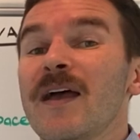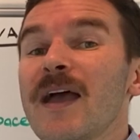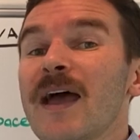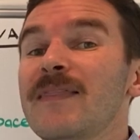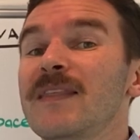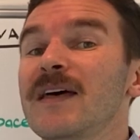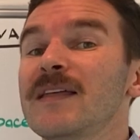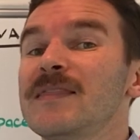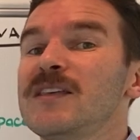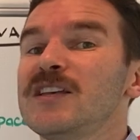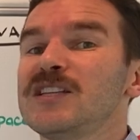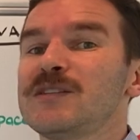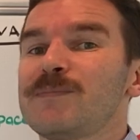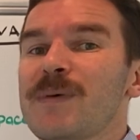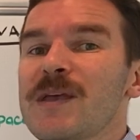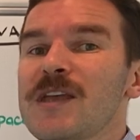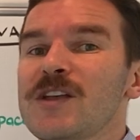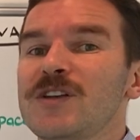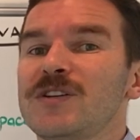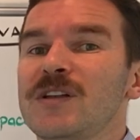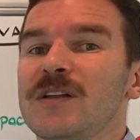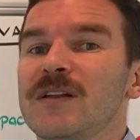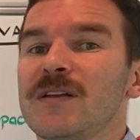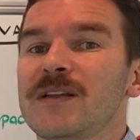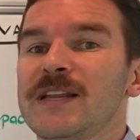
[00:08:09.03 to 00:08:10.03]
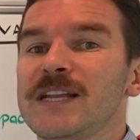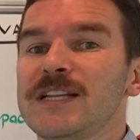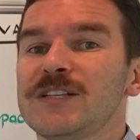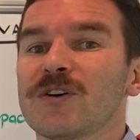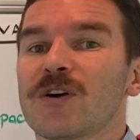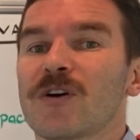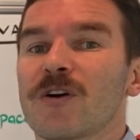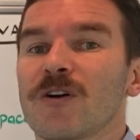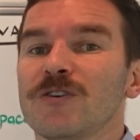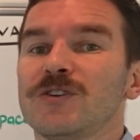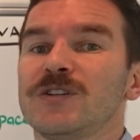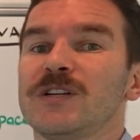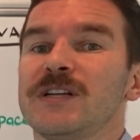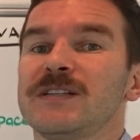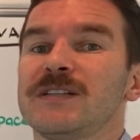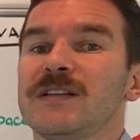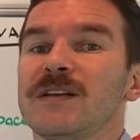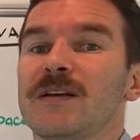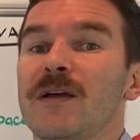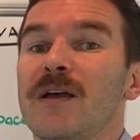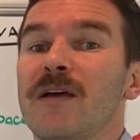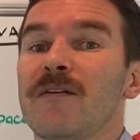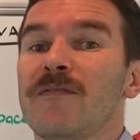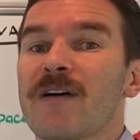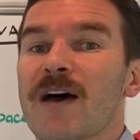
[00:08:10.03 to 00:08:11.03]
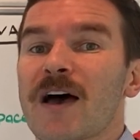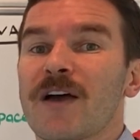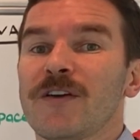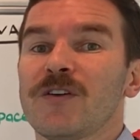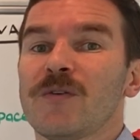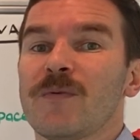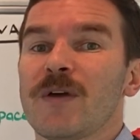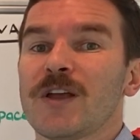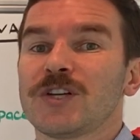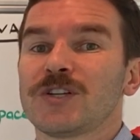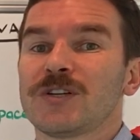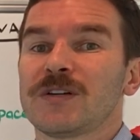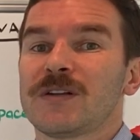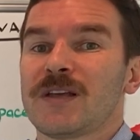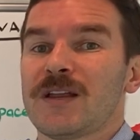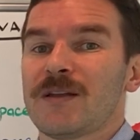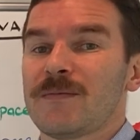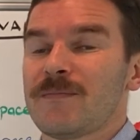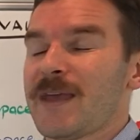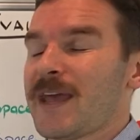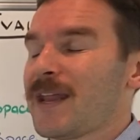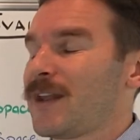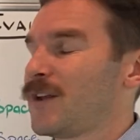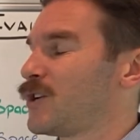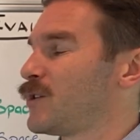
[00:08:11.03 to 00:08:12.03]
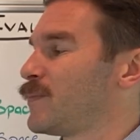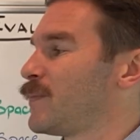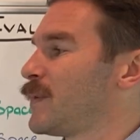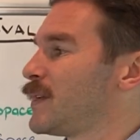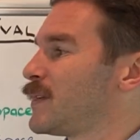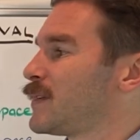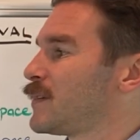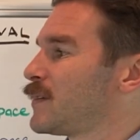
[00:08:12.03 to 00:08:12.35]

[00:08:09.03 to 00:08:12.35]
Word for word: and that this patient needs urgent evaluation and management.